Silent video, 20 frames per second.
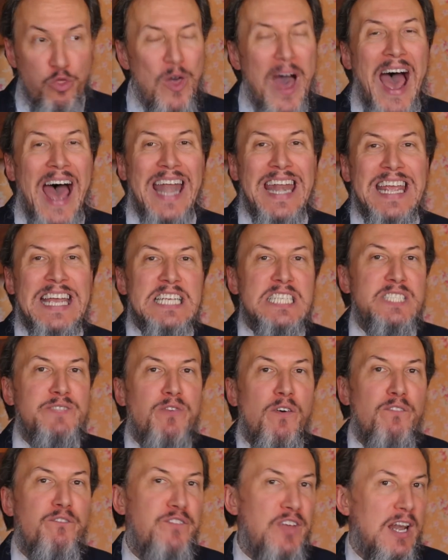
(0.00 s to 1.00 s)
That is
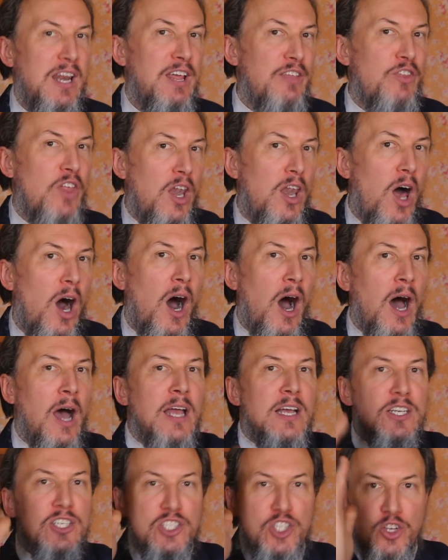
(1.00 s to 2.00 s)
fulfilling the
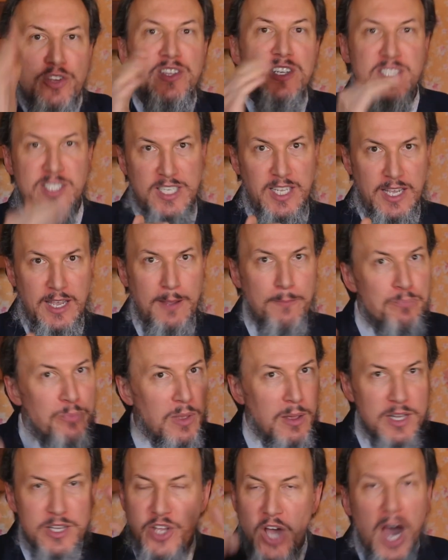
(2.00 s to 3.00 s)
law to the T,
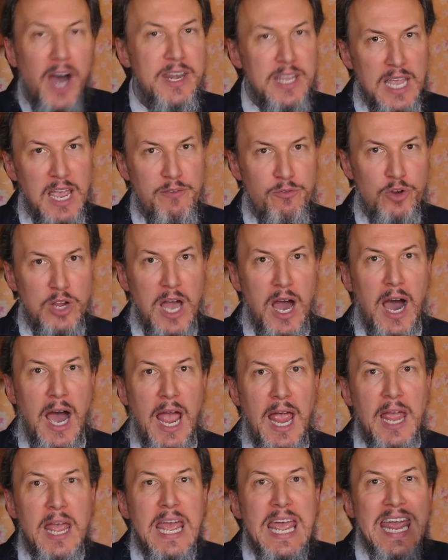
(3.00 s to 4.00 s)
dotting every
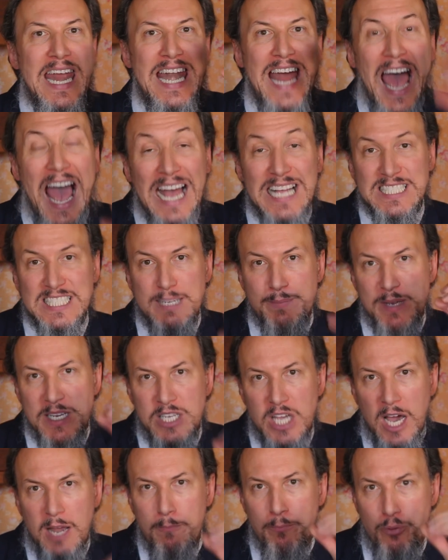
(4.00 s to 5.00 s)
I. It has to be
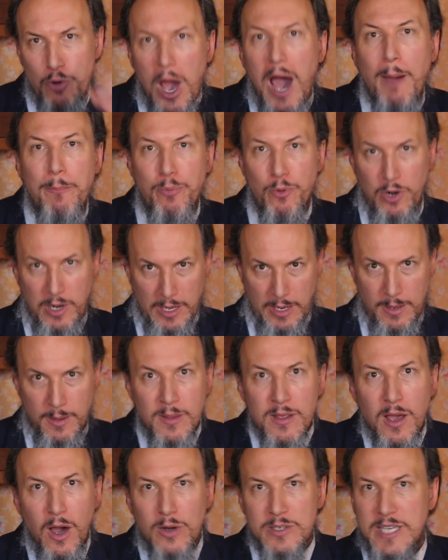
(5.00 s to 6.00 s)
done properly,
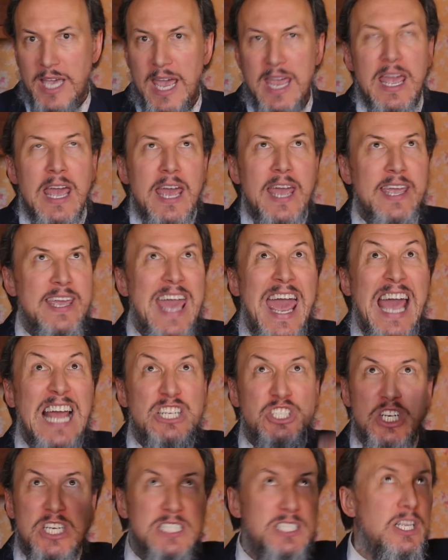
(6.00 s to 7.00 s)
okay? It
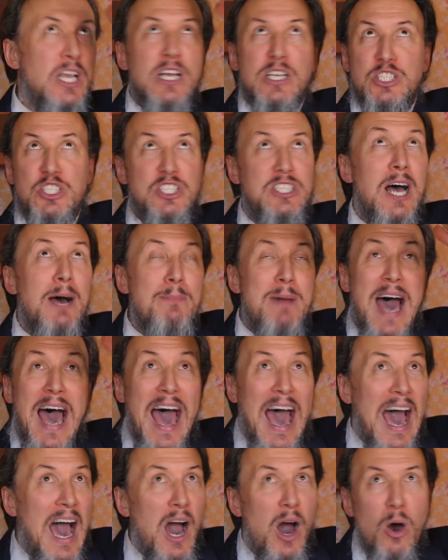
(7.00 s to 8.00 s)
can't just
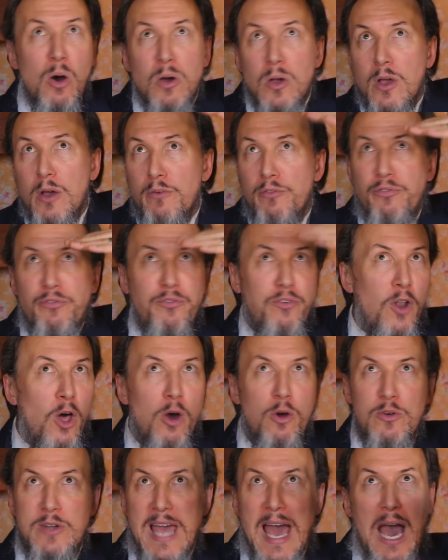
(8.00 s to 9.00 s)
somehow
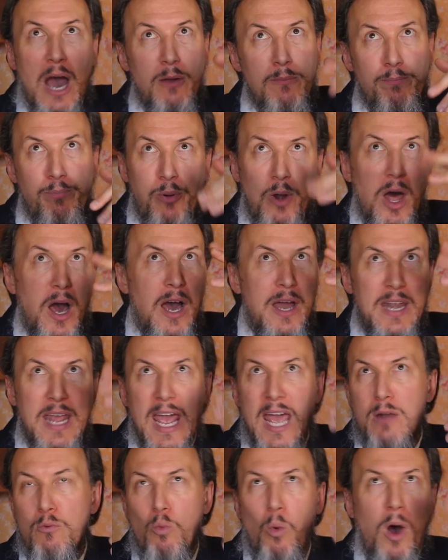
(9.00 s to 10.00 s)
flow down blood
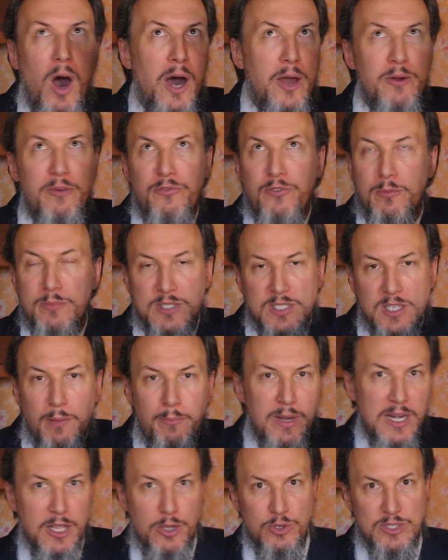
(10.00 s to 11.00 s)
and water from
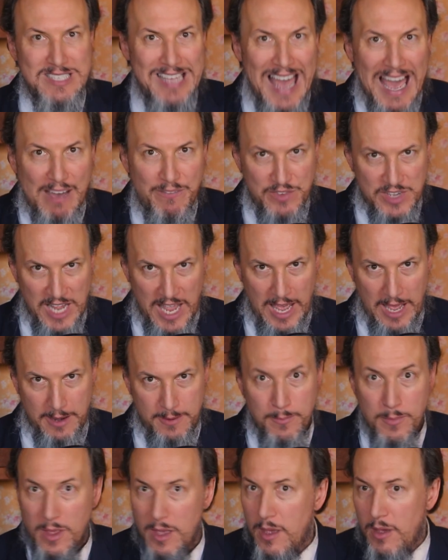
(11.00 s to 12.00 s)
somebody who's half
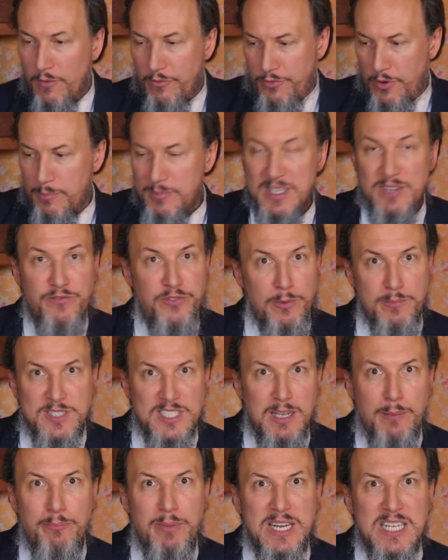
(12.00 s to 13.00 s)
dead, from
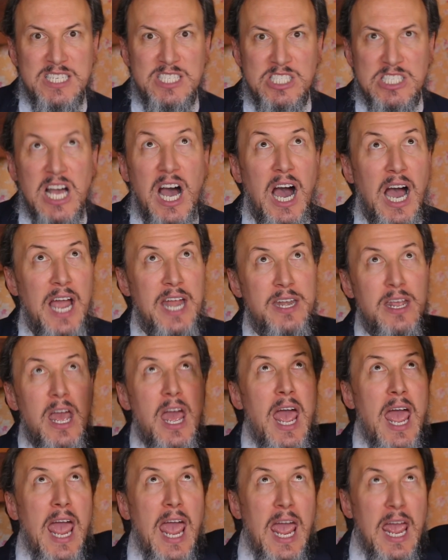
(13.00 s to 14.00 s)
somebody's side,
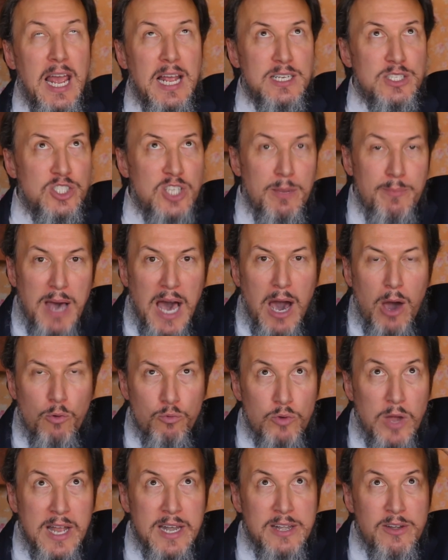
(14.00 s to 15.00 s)
and
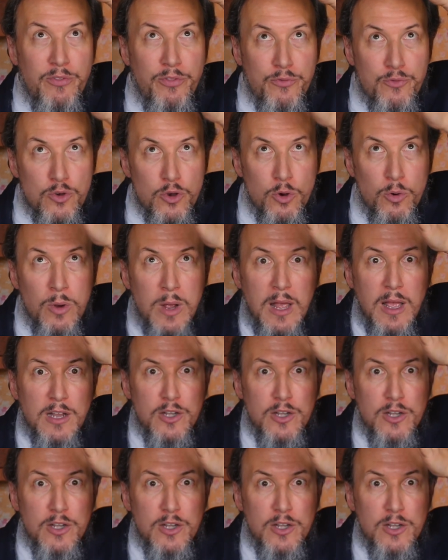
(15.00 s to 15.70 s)
somehow run through